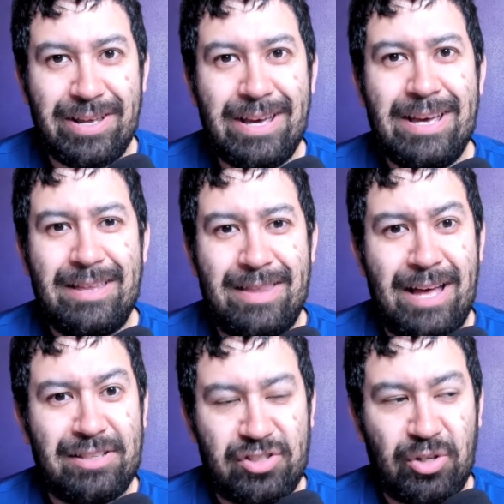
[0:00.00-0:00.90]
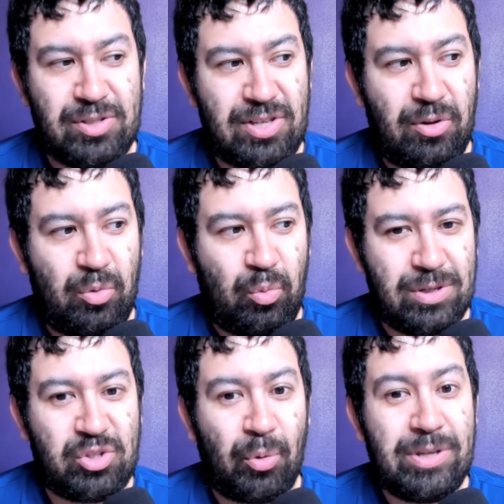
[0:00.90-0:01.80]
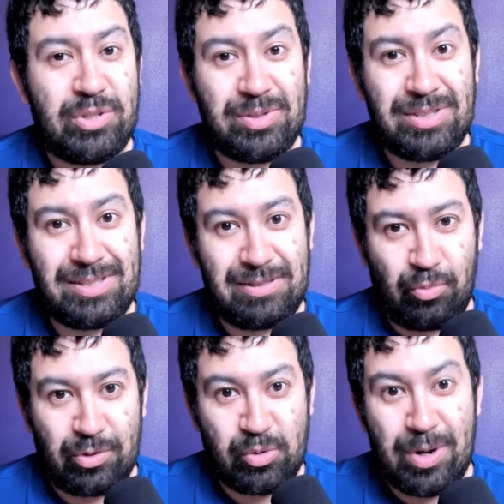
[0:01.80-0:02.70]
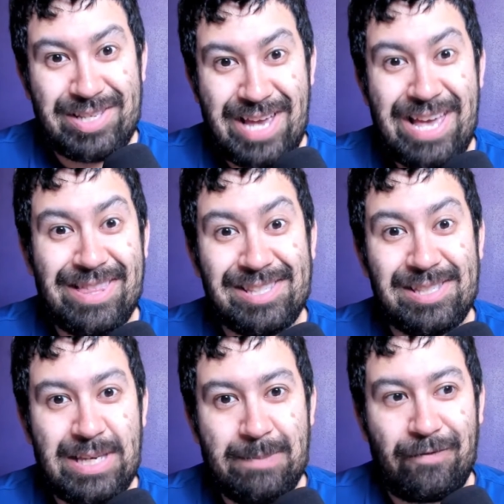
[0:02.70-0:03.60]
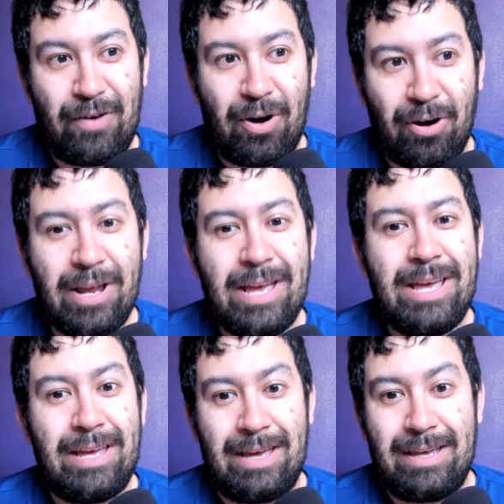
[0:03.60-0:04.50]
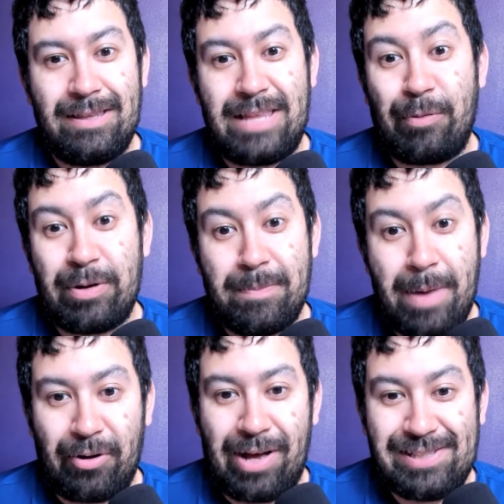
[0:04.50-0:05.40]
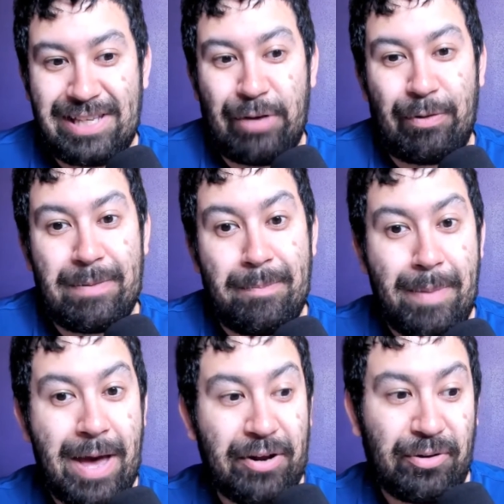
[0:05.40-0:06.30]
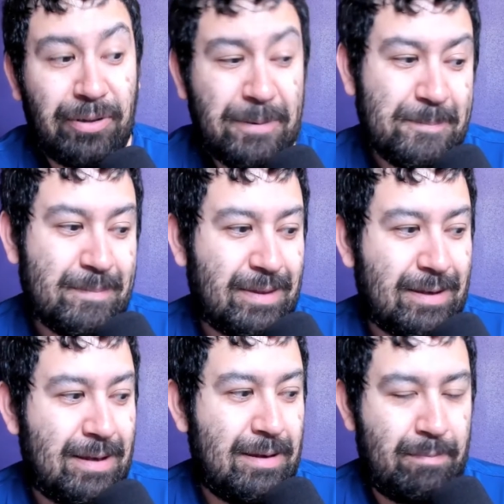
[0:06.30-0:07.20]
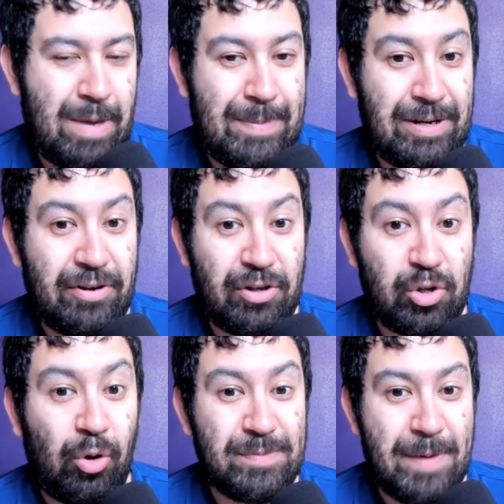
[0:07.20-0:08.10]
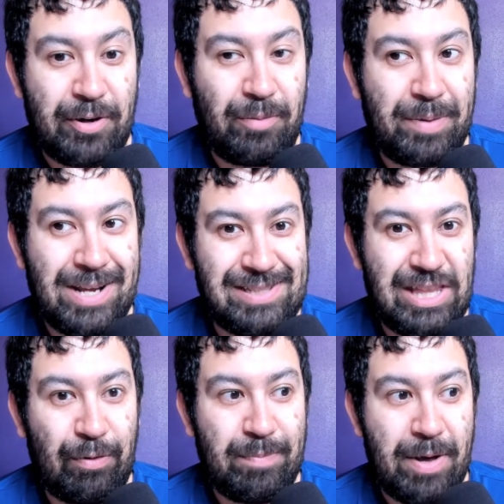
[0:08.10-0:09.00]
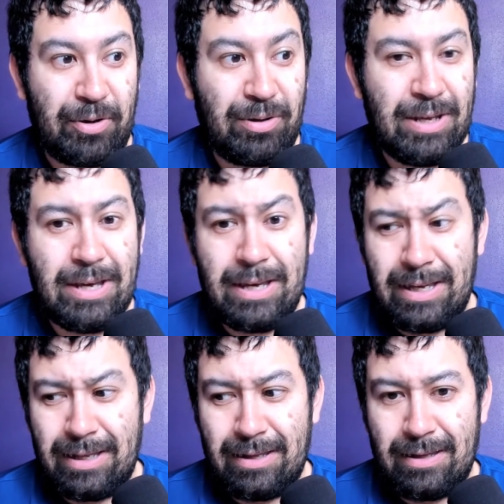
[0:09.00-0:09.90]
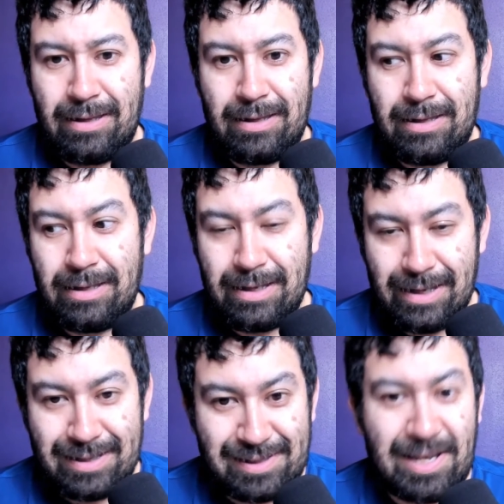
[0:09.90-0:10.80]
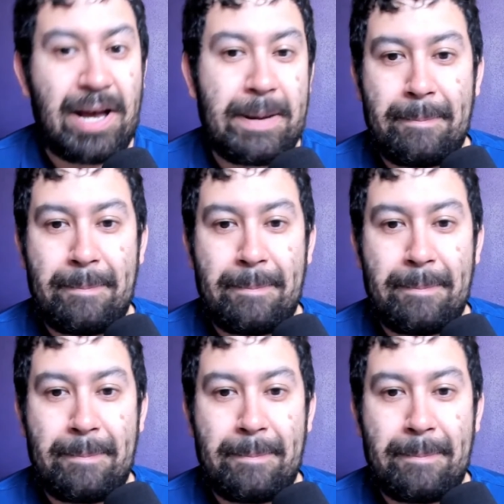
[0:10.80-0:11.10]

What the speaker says: that Dostal was going to take this team far and they would medal. I said they would medal, maybe not a gold medal, but I said they would medal. It's time.